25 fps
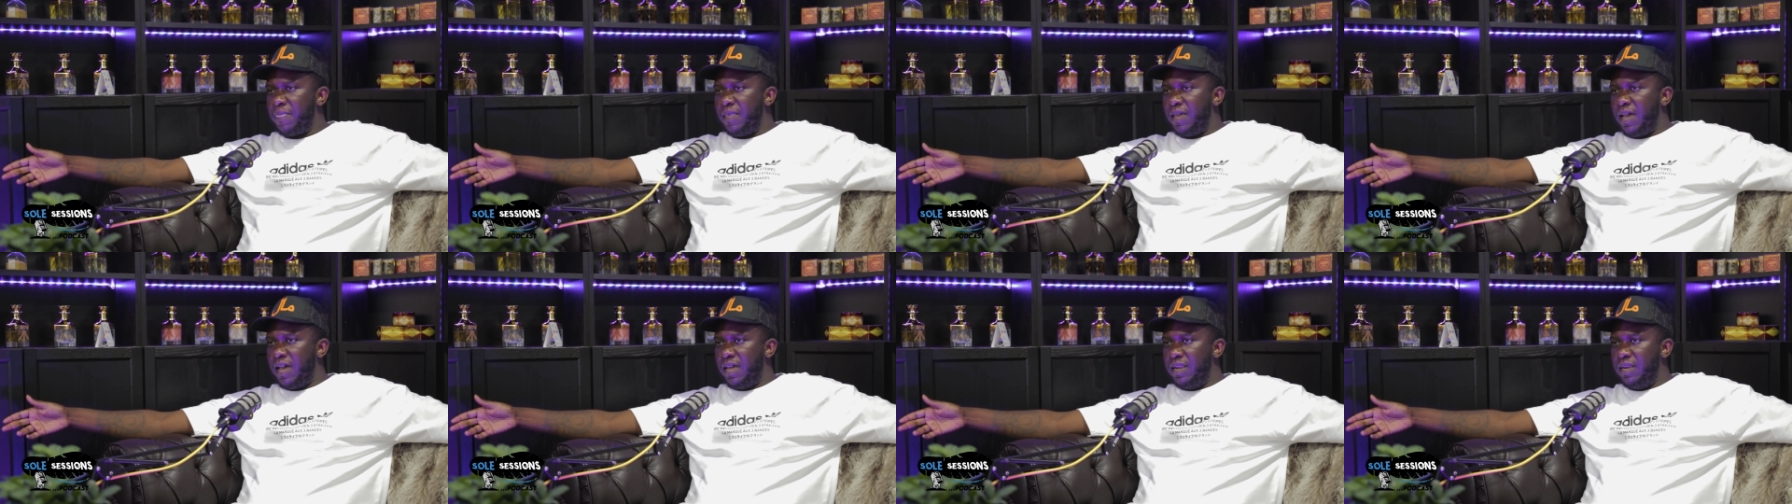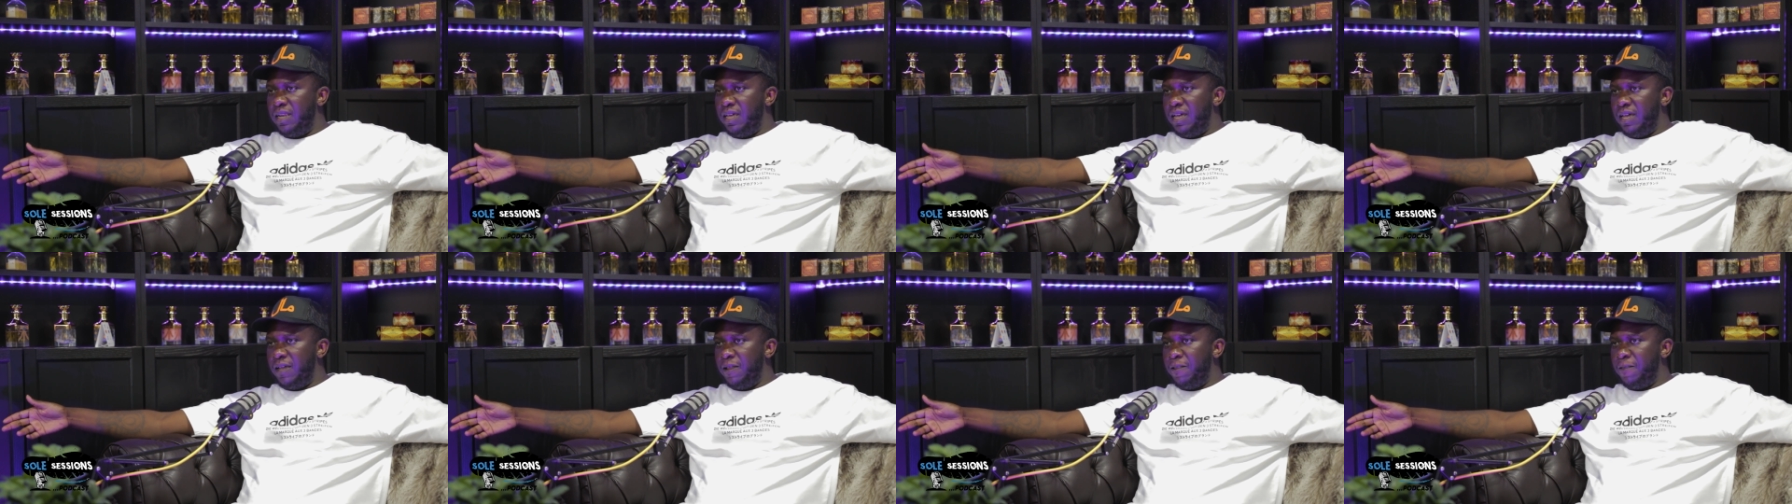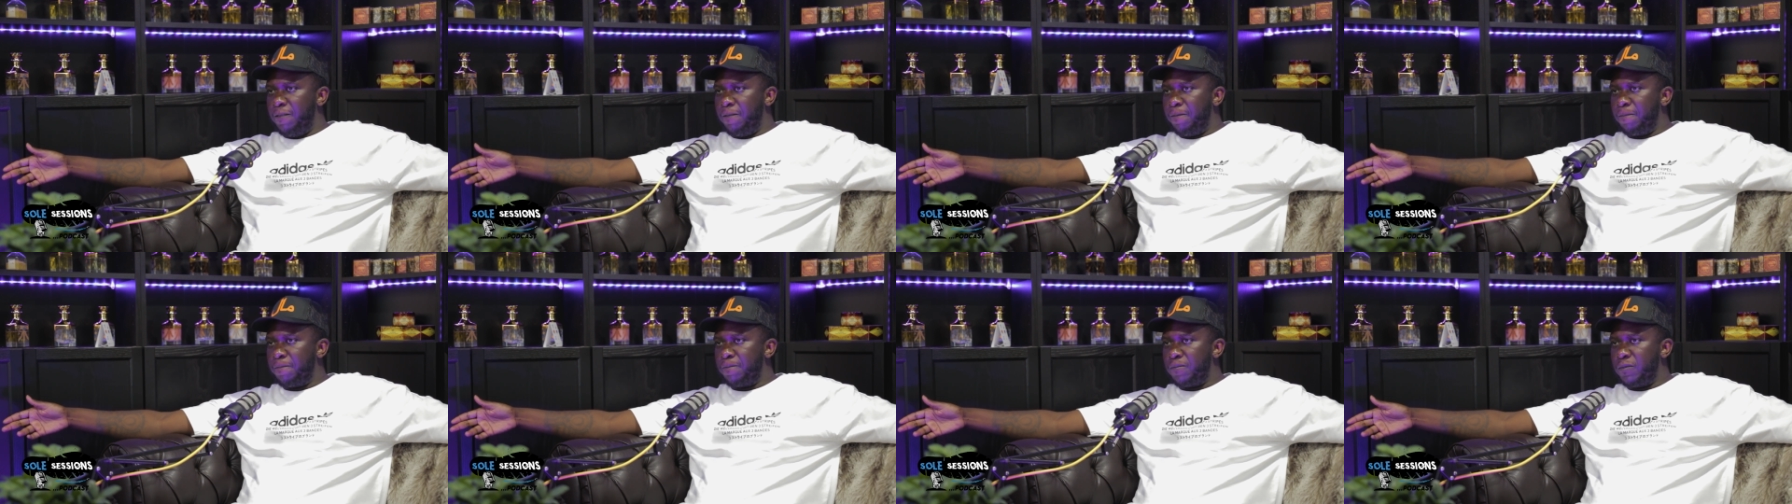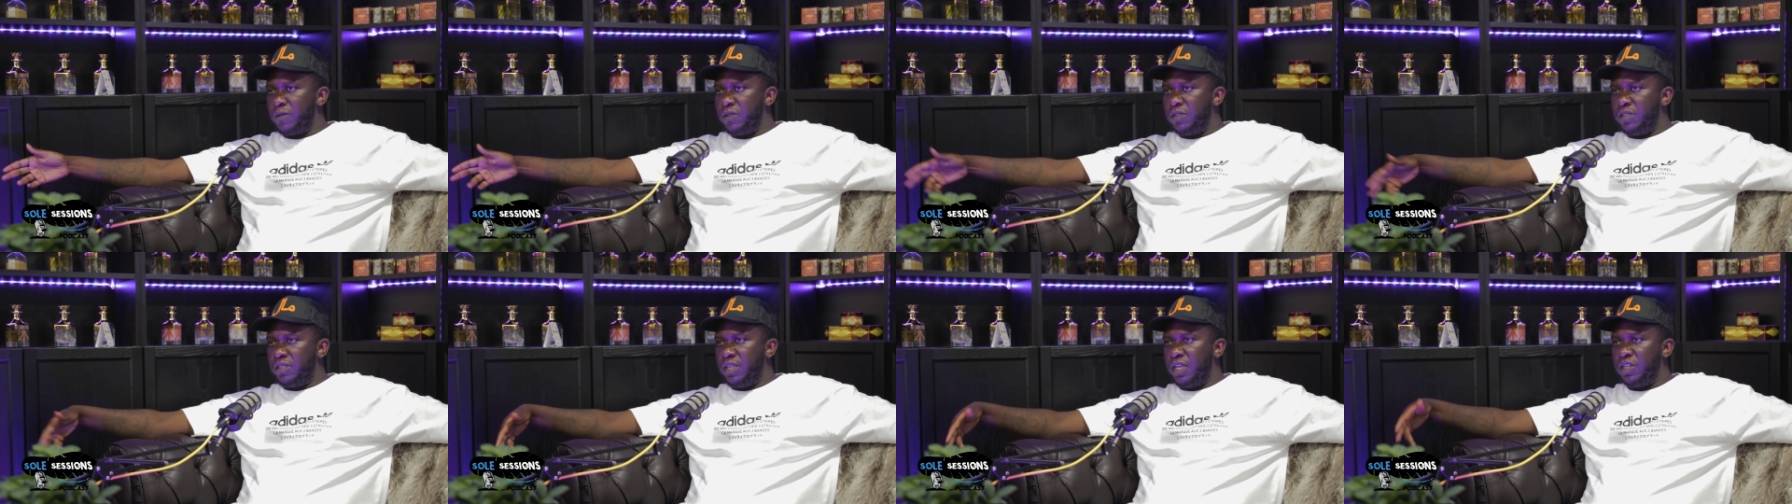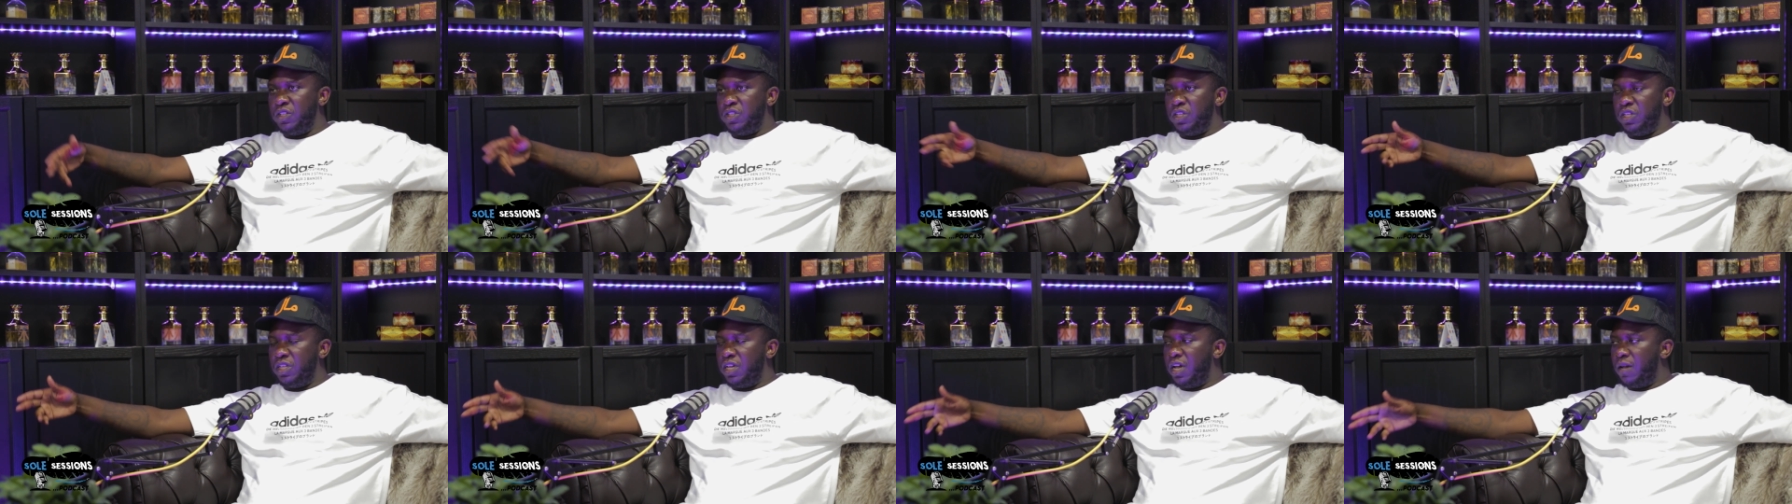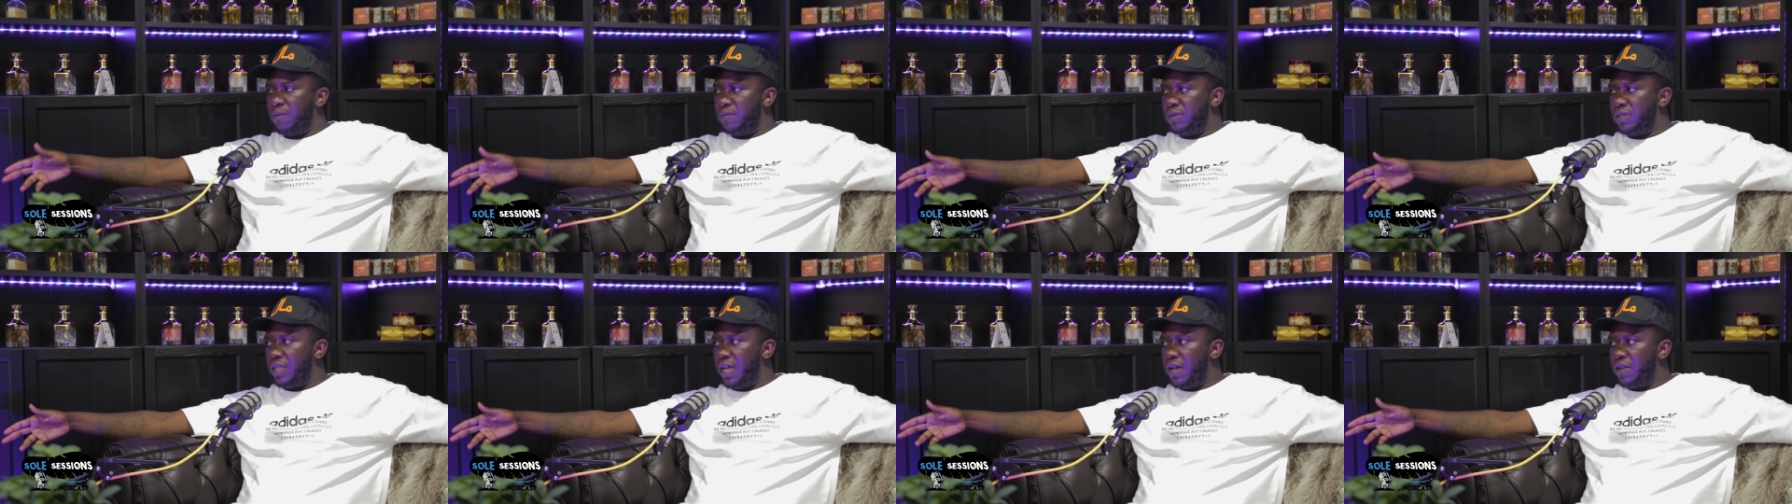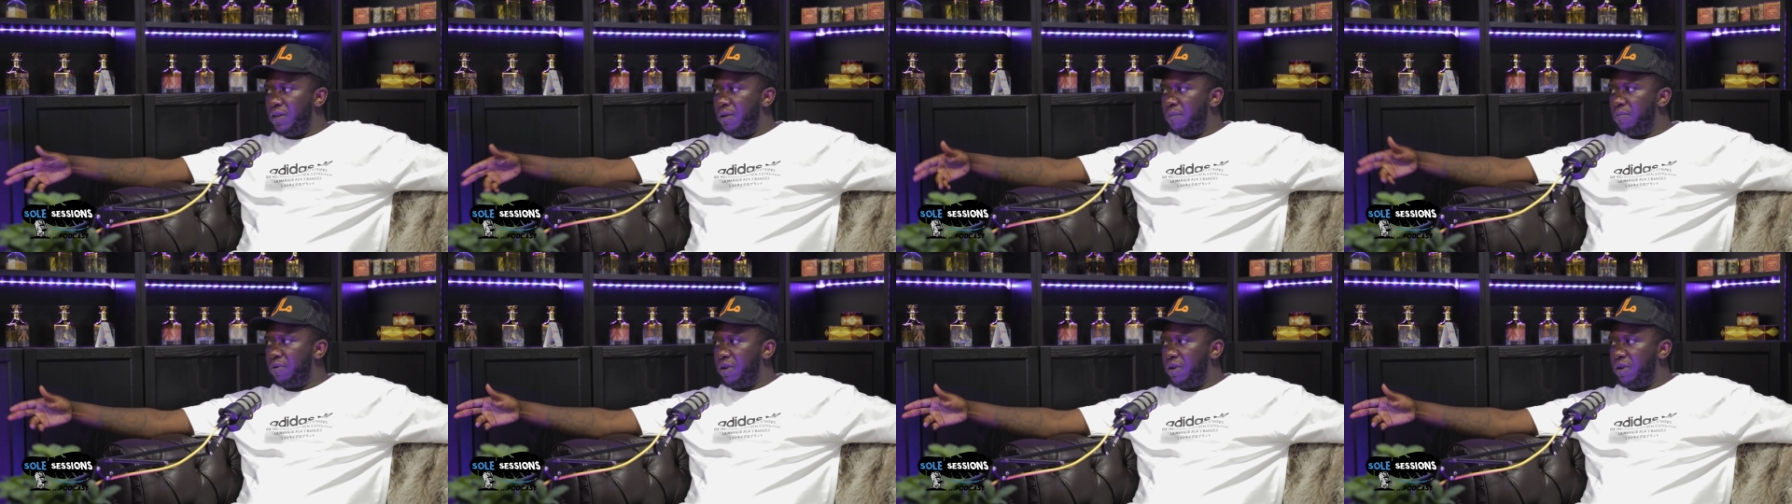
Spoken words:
And then she comes down and